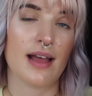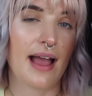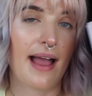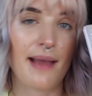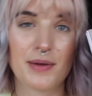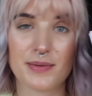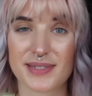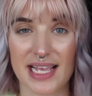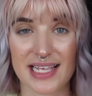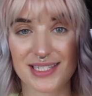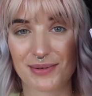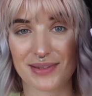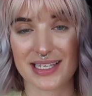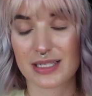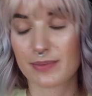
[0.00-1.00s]
I'm
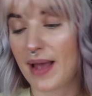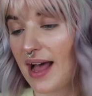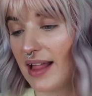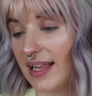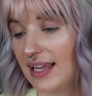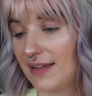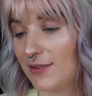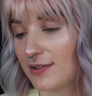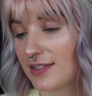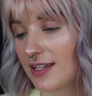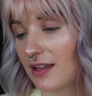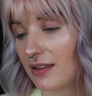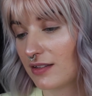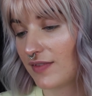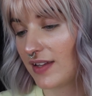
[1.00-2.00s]
obsessed with this palette. If you
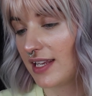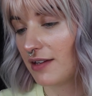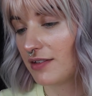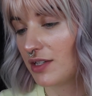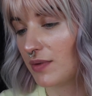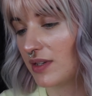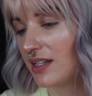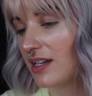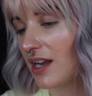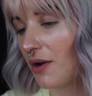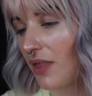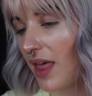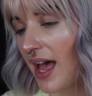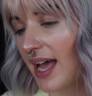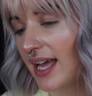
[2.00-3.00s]
saw those videos, you would
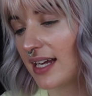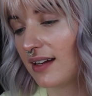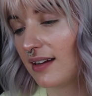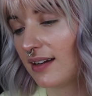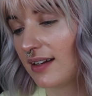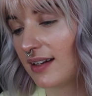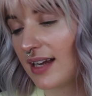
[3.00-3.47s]
know that.